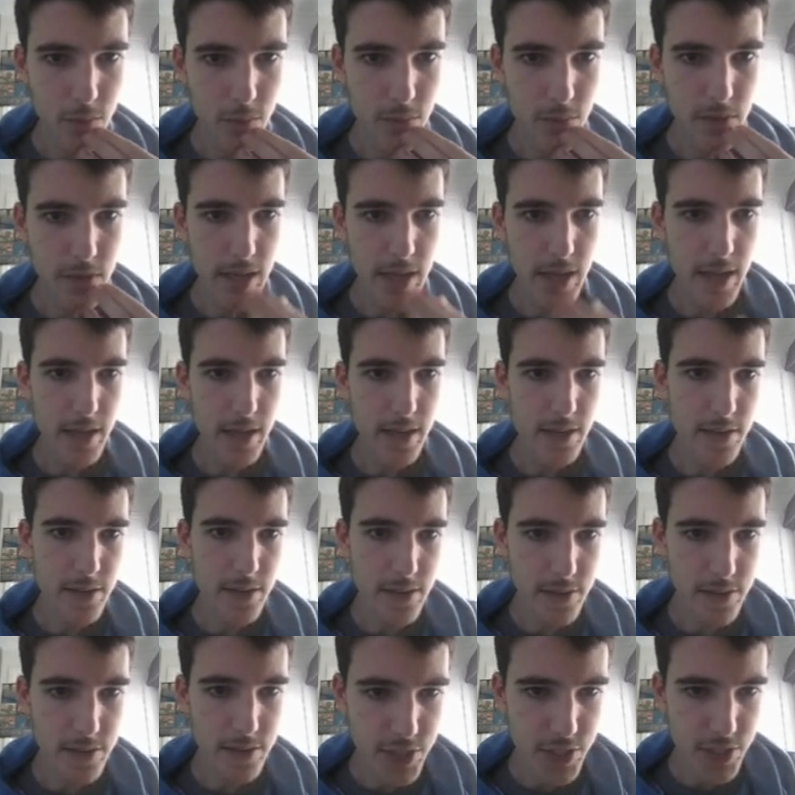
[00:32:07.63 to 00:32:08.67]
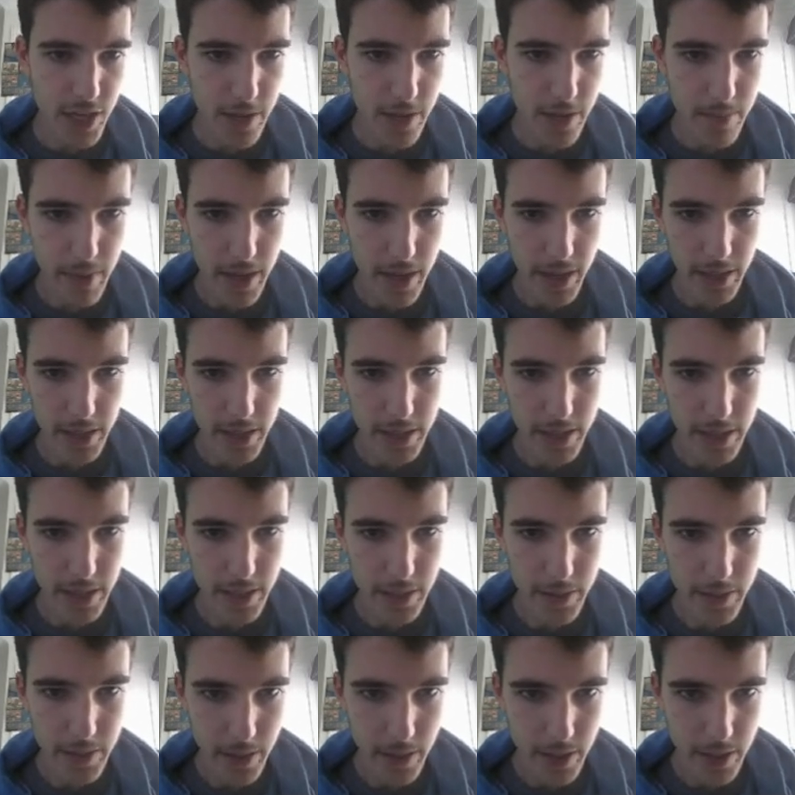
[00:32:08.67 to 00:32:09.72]
And J-Mac,
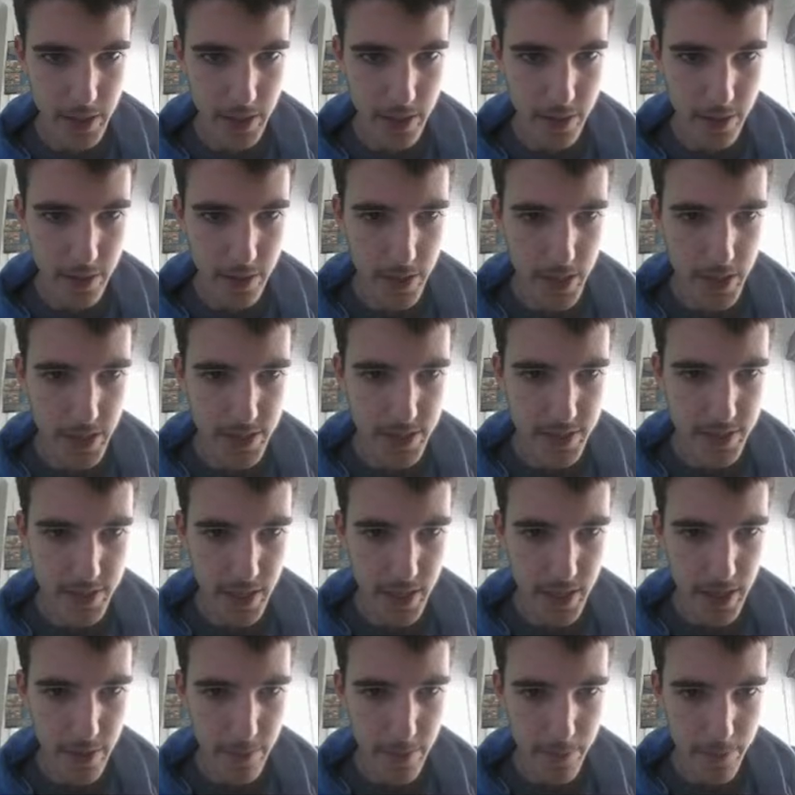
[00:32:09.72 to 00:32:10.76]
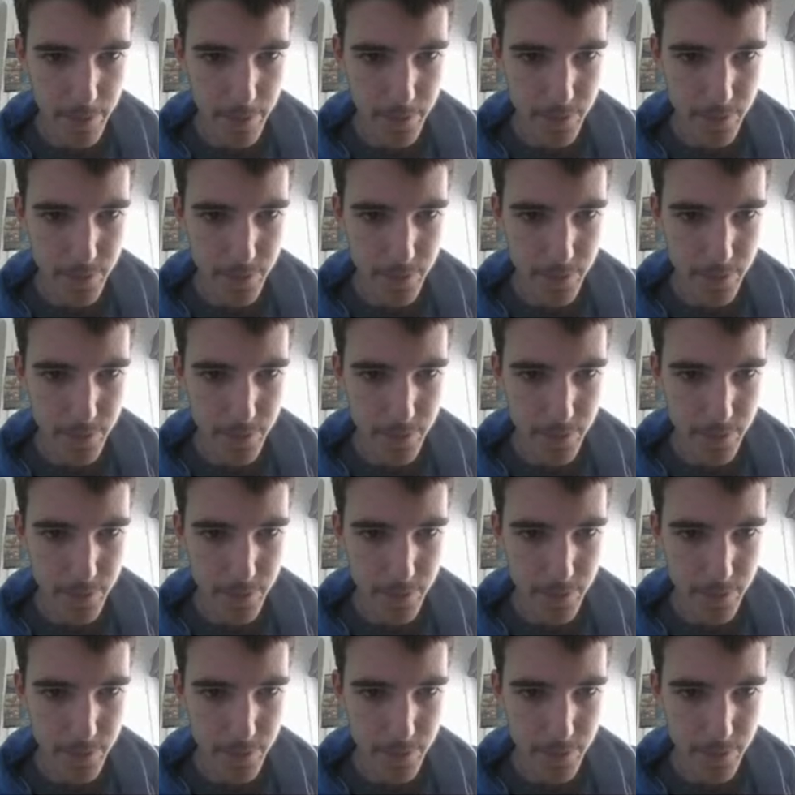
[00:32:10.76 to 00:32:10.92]
I already see him.